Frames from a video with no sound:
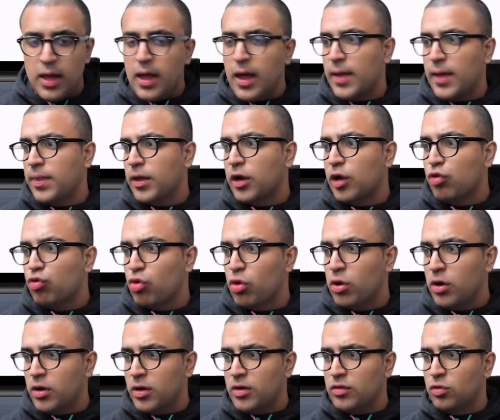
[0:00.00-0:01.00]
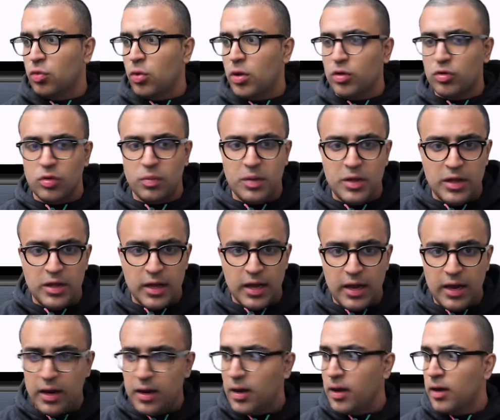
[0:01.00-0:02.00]
And the controller is going to be
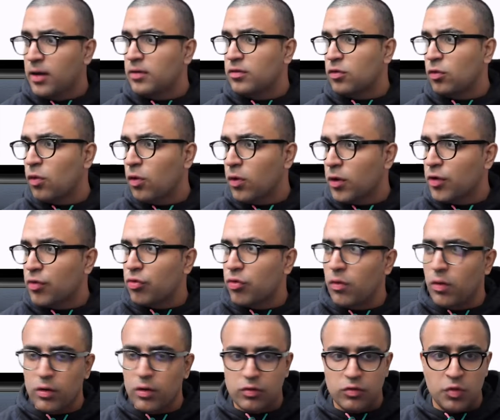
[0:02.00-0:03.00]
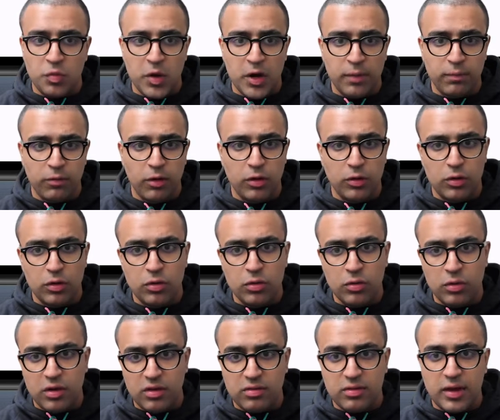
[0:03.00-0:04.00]
a scroll controller. So what I'm going to
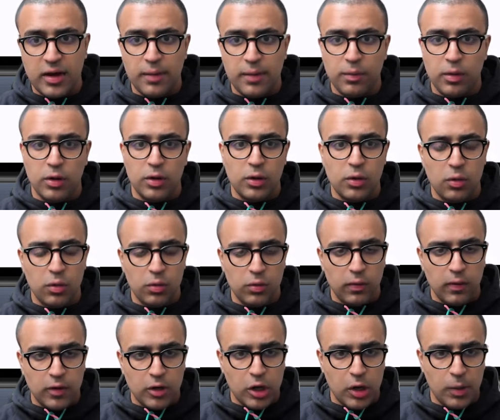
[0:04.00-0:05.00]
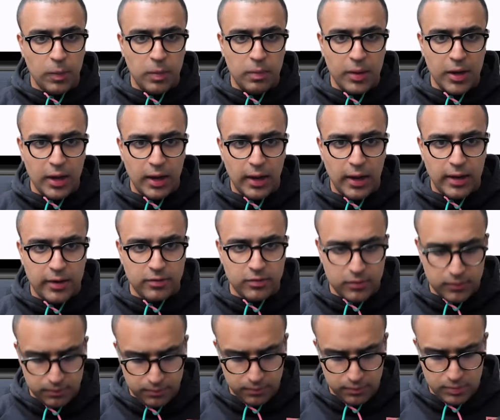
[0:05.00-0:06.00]
do is that I'm going to go to the top of my
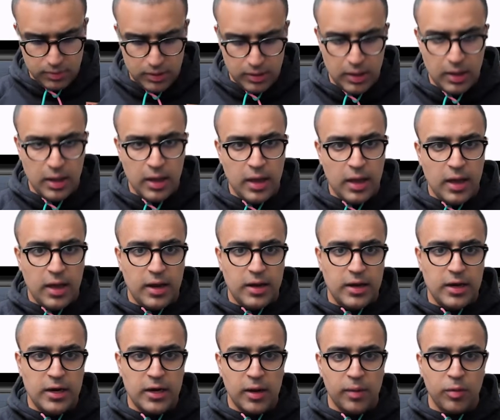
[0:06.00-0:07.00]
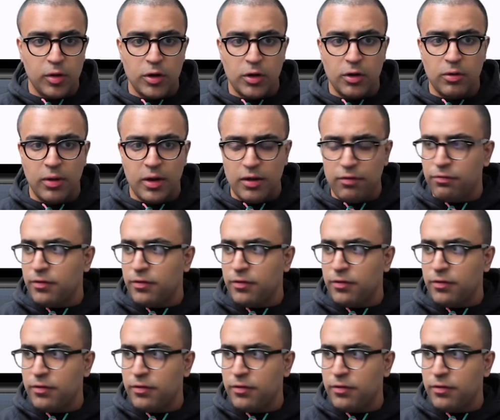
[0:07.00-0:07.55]
class. And here I'm going to create a